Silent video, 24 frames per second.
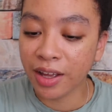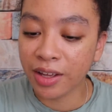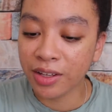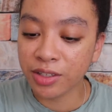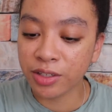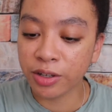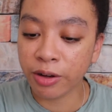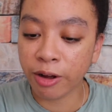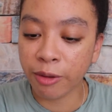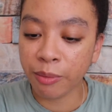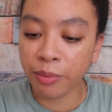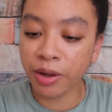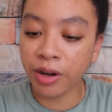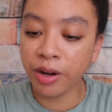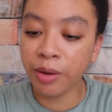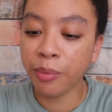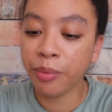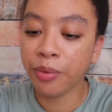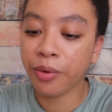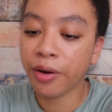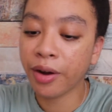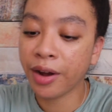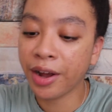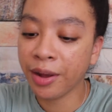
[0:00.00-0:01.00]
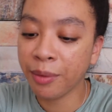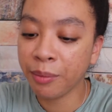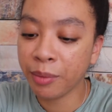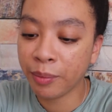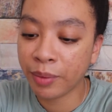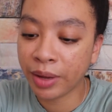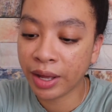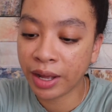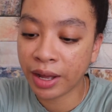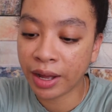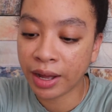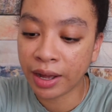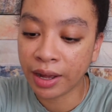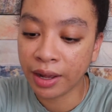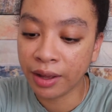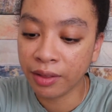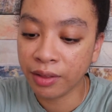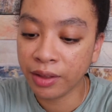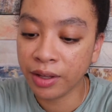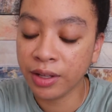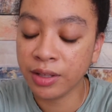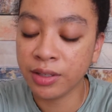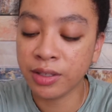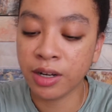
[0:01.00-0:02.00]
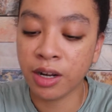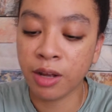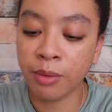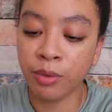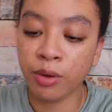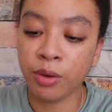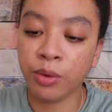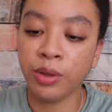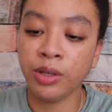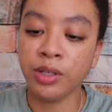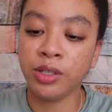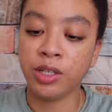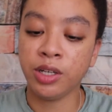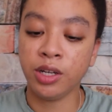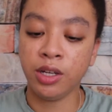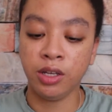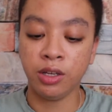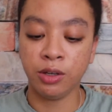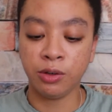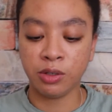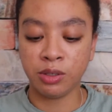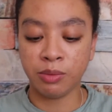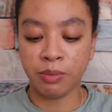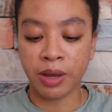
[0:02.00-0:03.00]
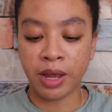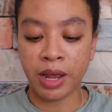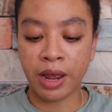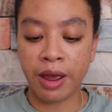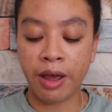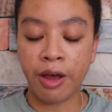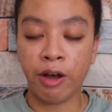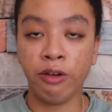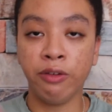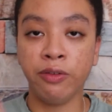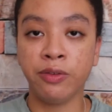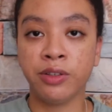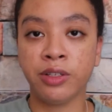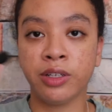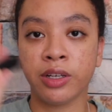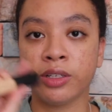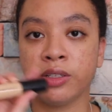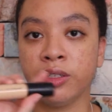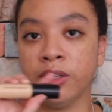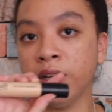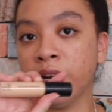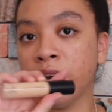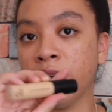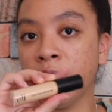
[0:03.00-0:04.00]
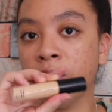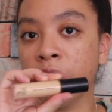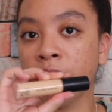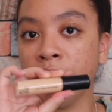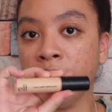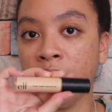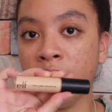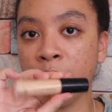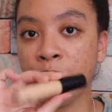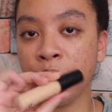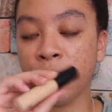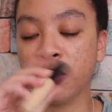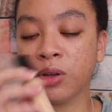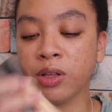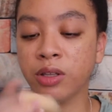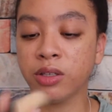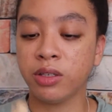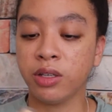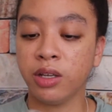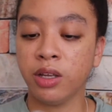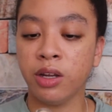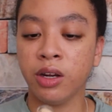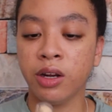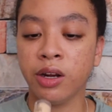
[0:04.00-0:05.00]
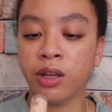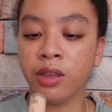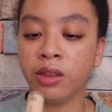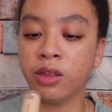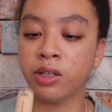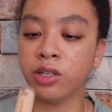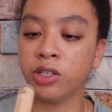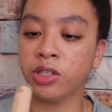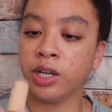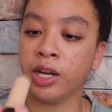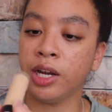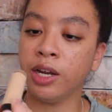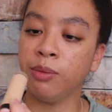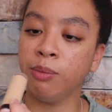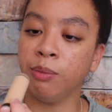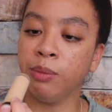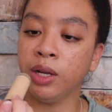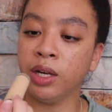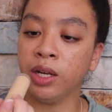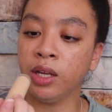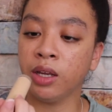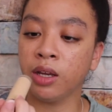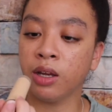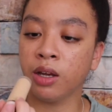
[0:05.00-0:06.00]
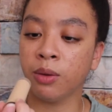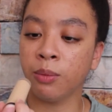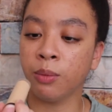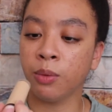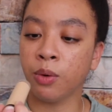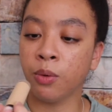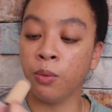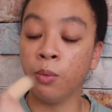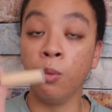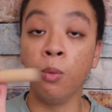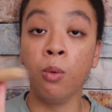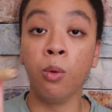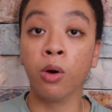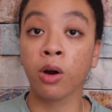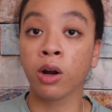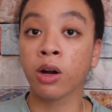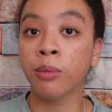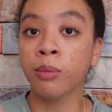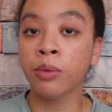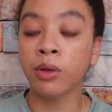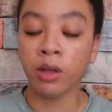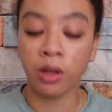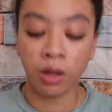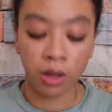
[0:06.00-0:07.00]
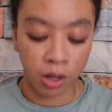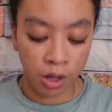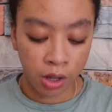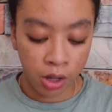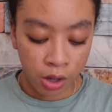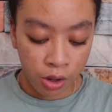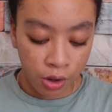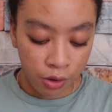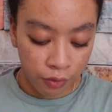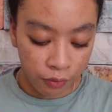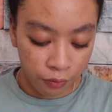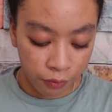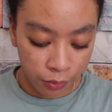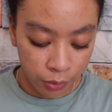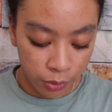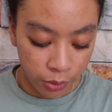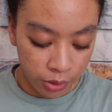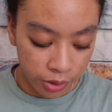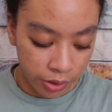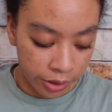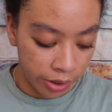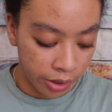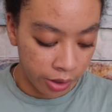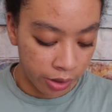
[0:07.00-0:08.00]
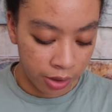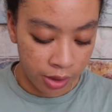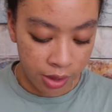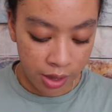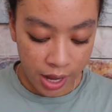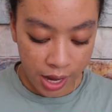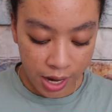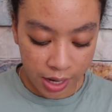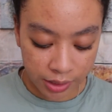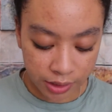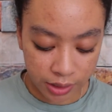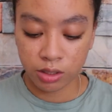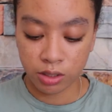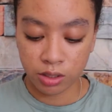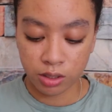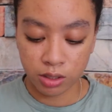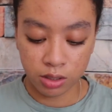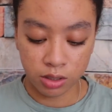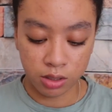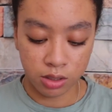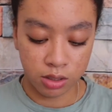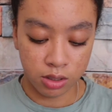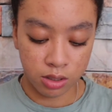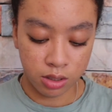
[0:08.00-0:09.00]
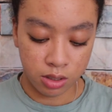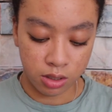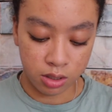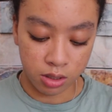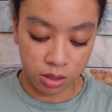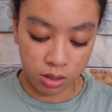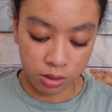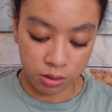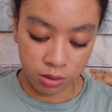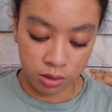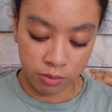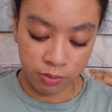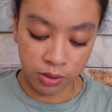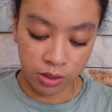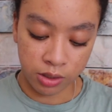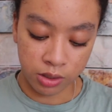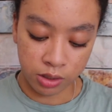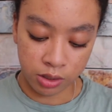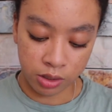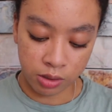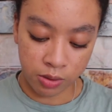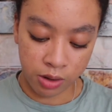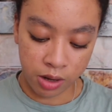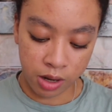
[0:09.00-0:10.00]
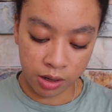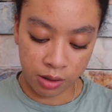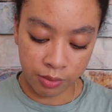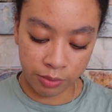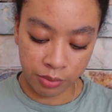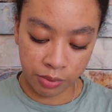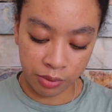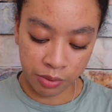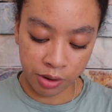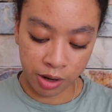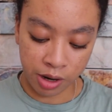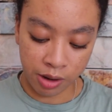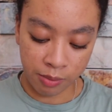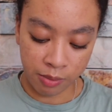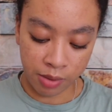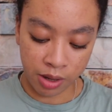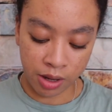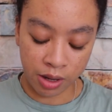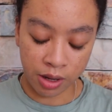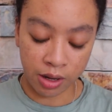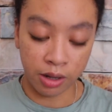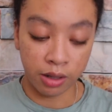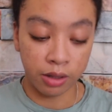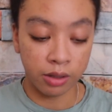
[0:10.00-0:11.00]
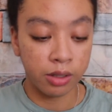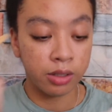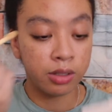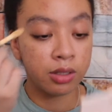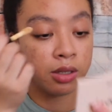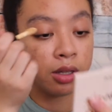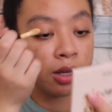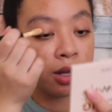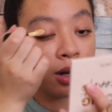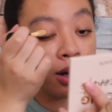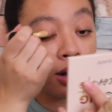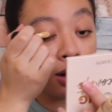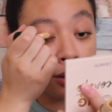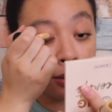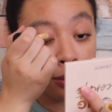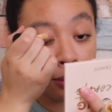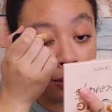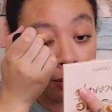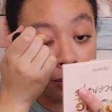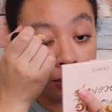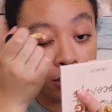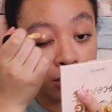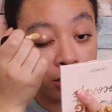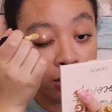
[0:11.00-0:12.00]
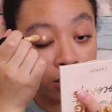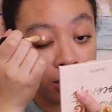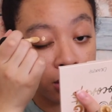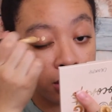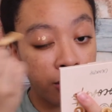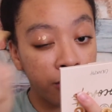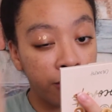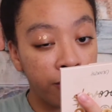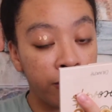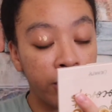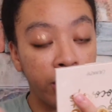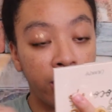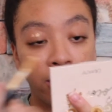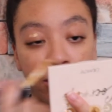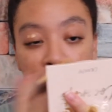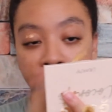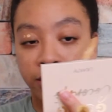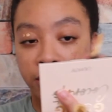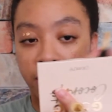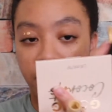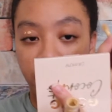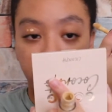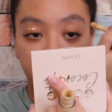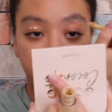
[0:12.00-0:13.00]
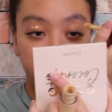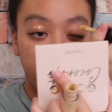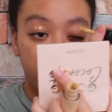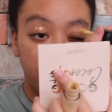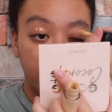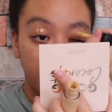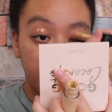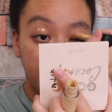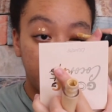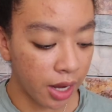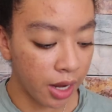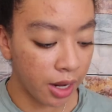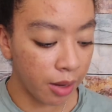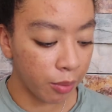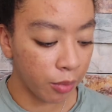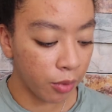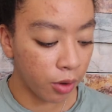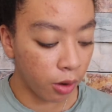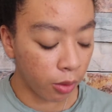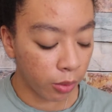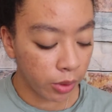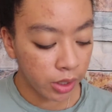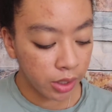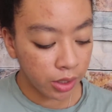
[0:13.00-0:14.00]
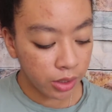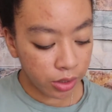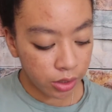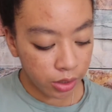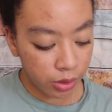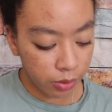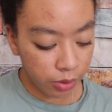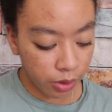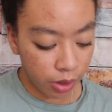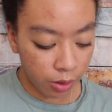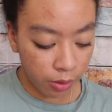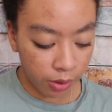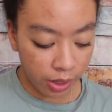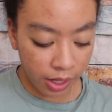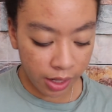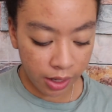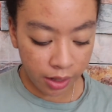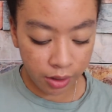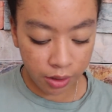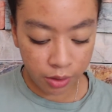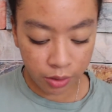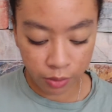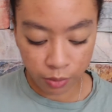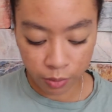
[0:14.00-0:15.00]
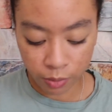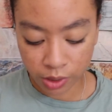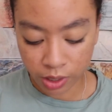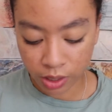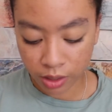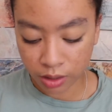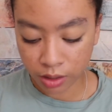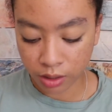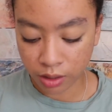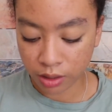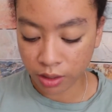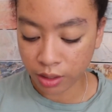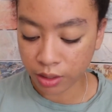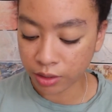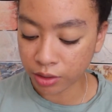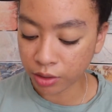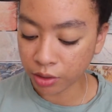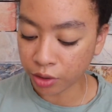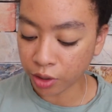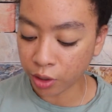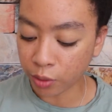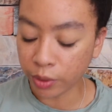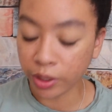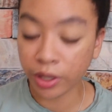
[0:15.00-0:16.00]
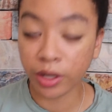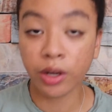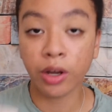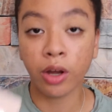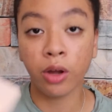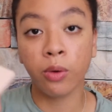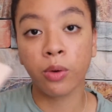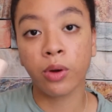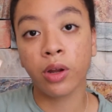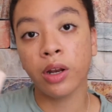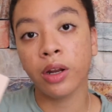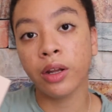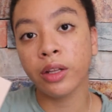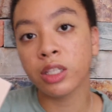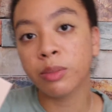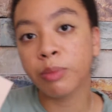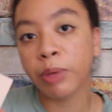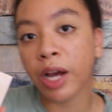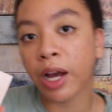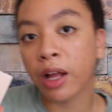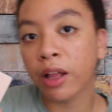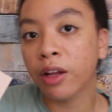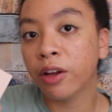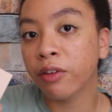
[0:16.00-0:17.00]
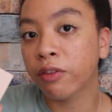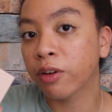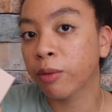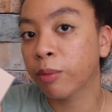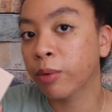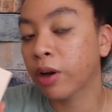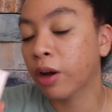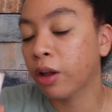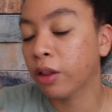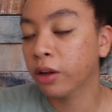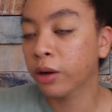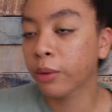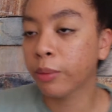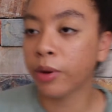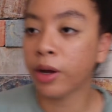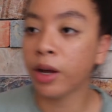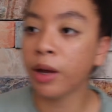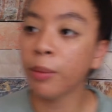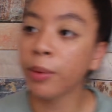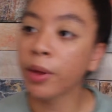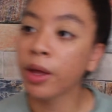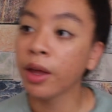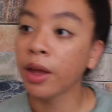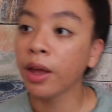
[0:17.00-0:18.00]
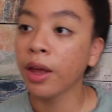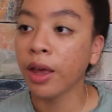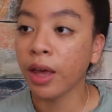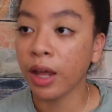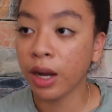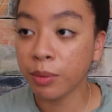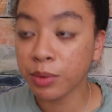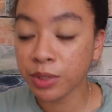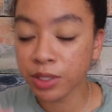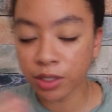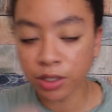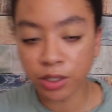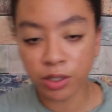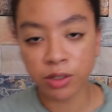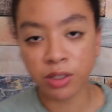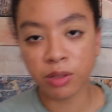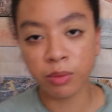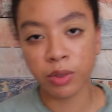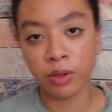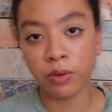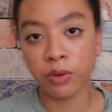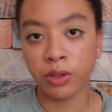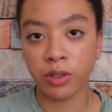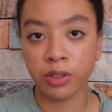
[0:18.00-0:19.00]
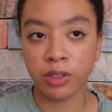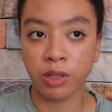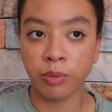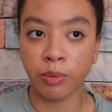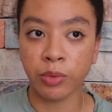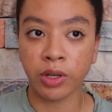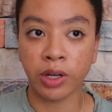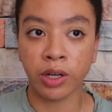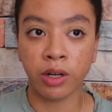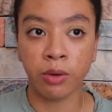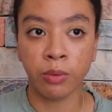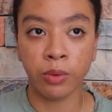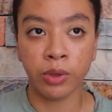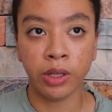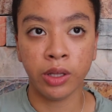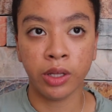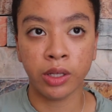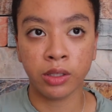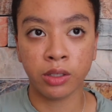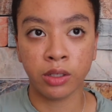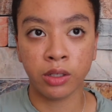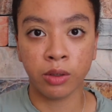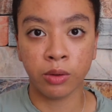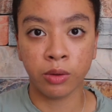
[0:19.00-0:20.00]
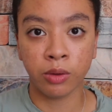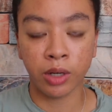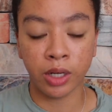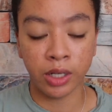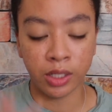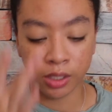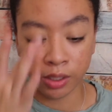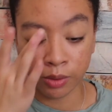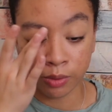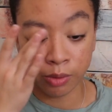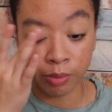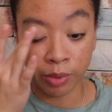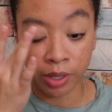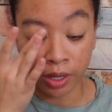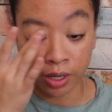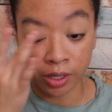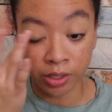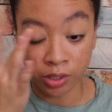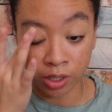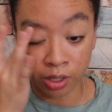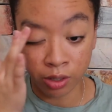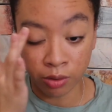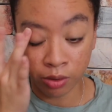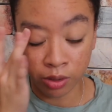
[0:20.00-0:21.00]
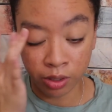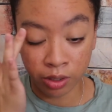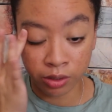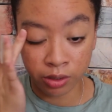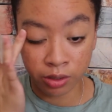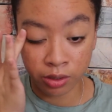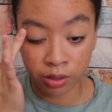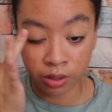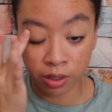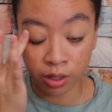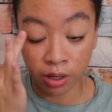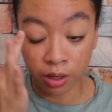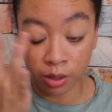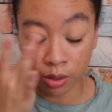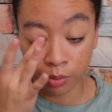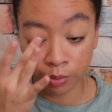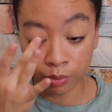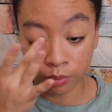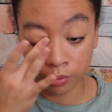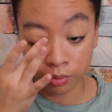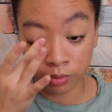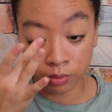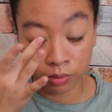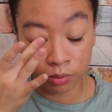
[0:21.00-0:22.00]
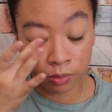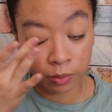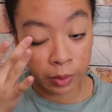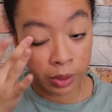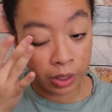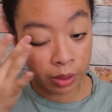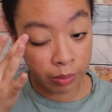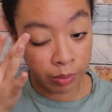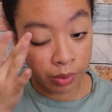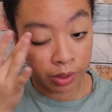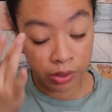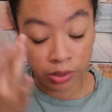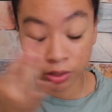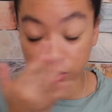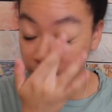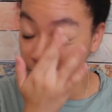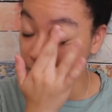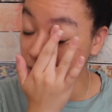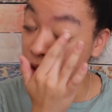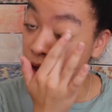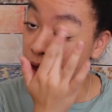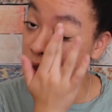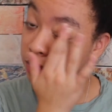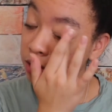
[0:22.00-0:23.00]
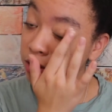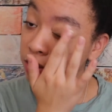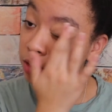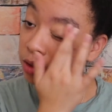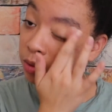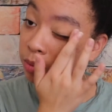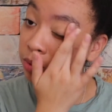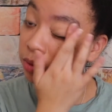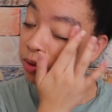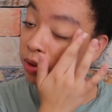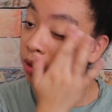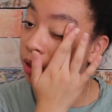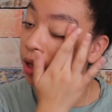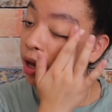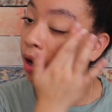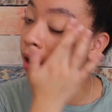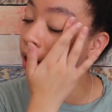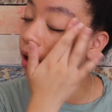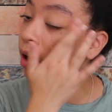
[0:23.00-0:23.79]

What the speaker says: So I'm going to prime my eyelids, and I'm going to use my e.l.f. 16-Hour Camo Concealer in the shade Medium Warm for that. So let me just go ahead and prime my eyelids there. Just very lightly. I am going to go in with this Going Coconuts palette from Colourpop, and I'm just going to do something really simple. I don't really like to go crazy with my eyeshadow looks when I'm like just in class, so I'm doing that.